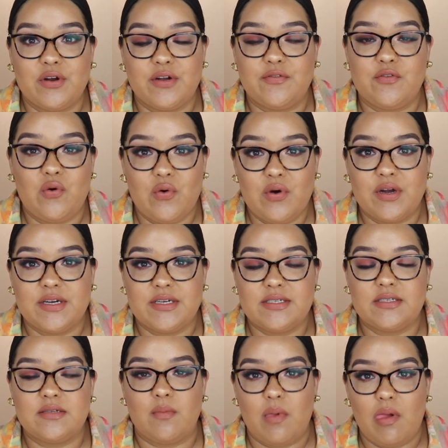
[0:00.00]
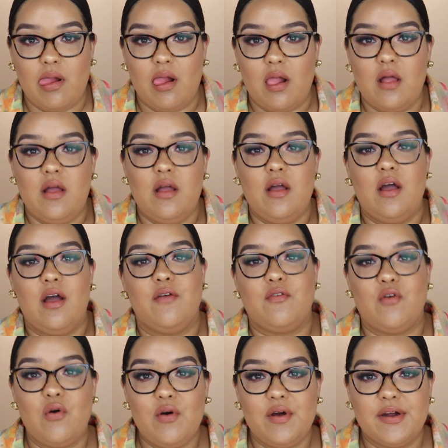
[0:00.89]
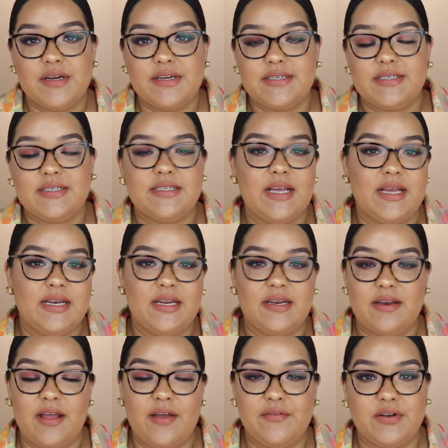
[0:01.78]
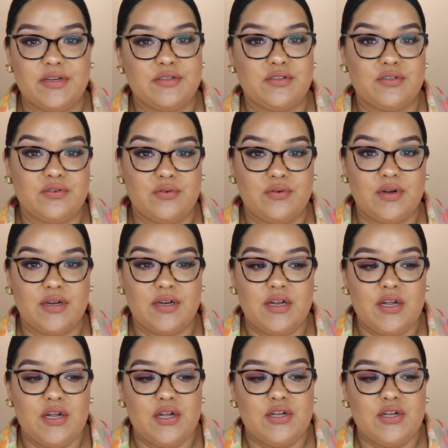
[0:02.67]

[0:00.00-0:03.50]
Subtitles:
course, they didn't have it in store.